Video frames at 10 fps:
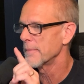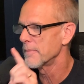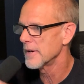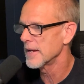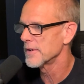
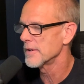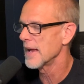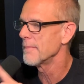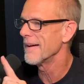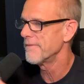brother
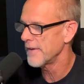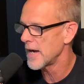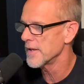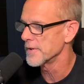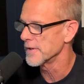and my
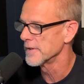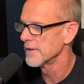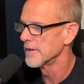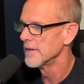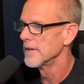father
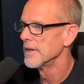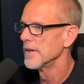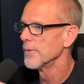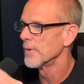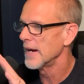
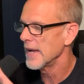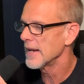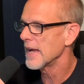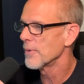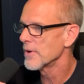we're
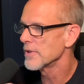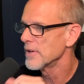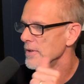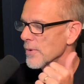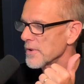hanging out. We were in the
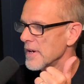North